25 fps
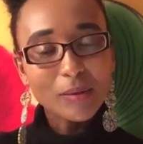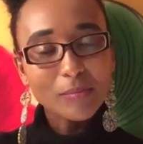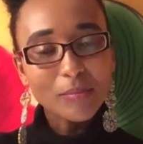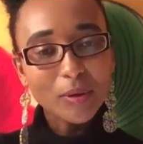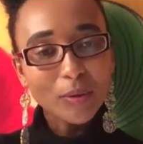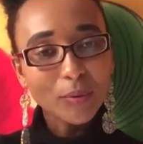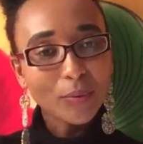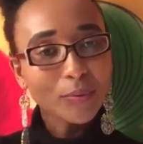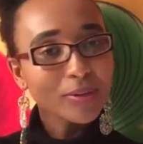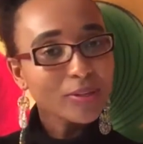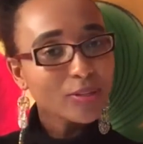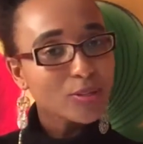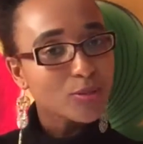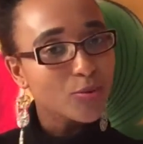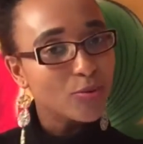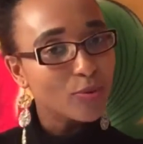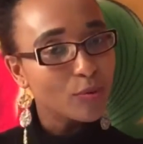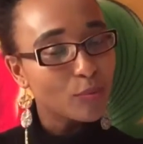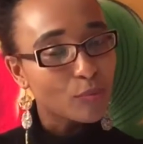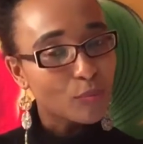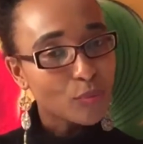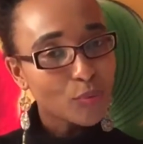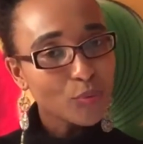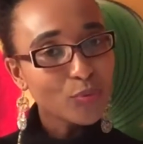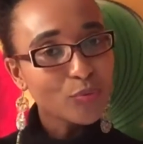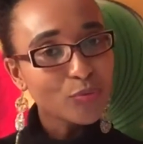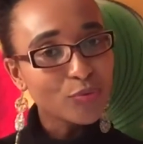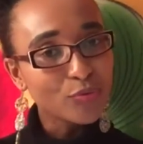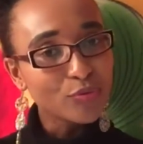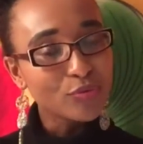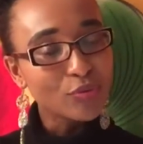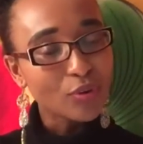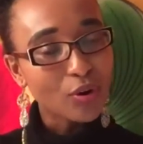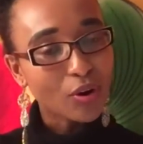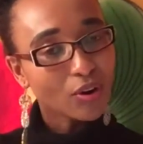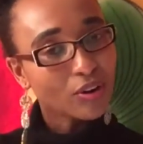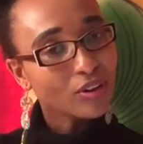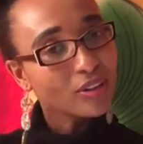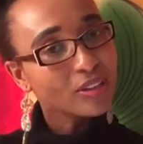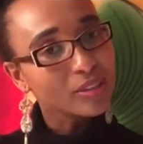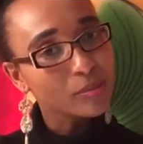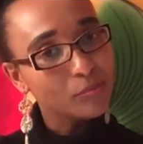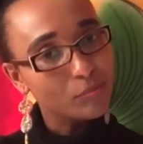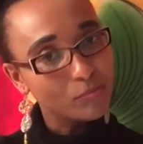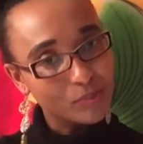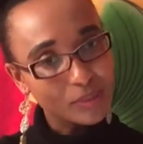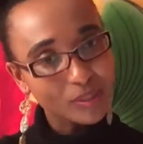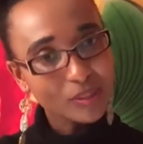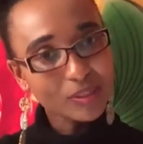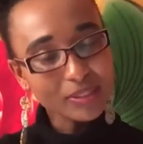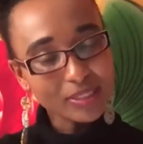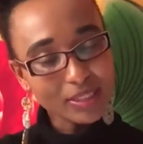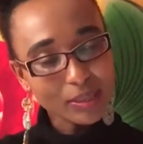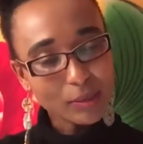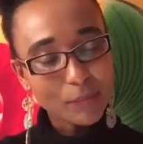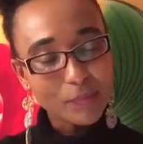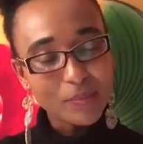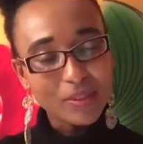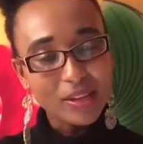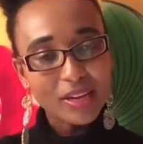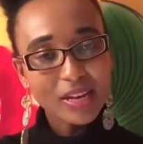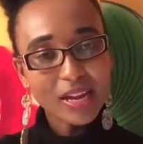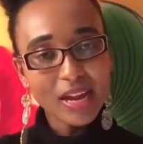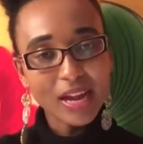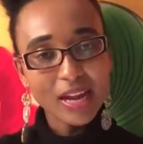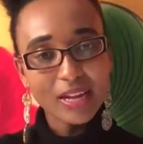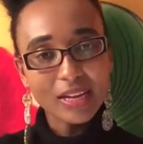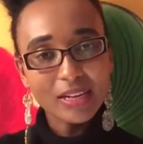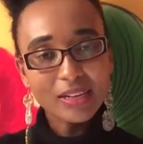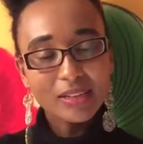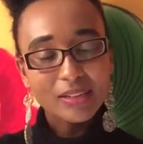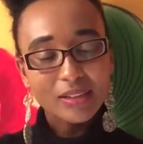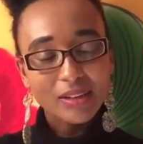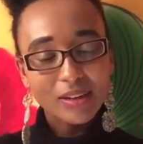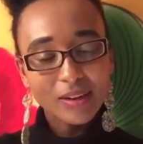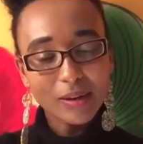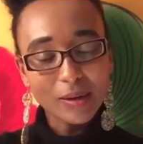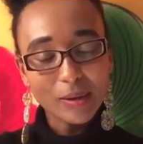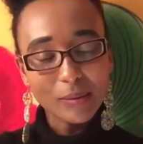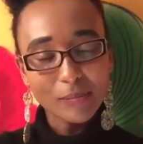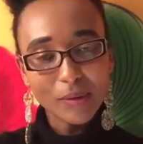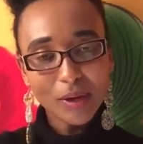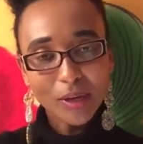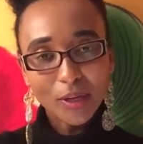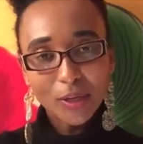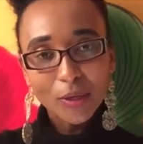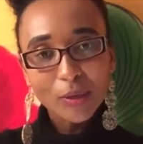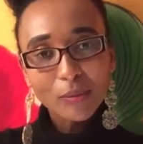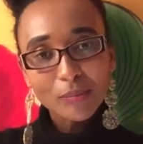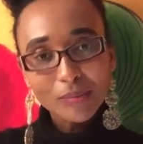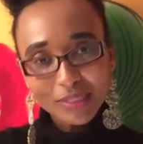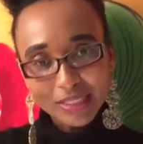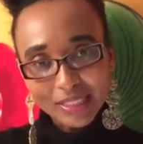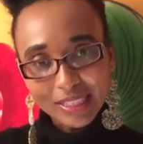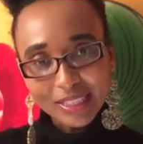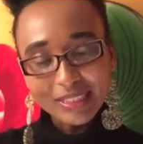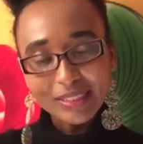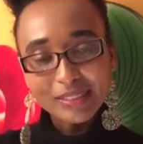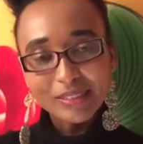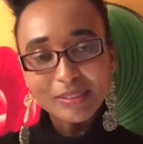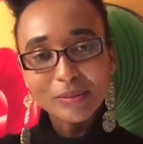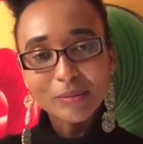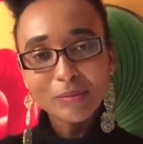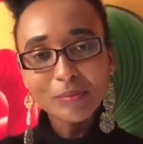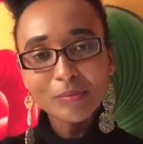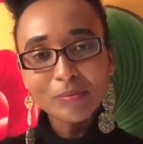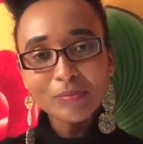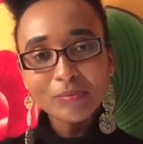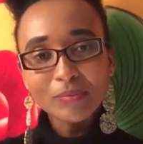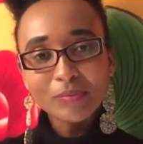in order to remove all the buildup that had accumulated,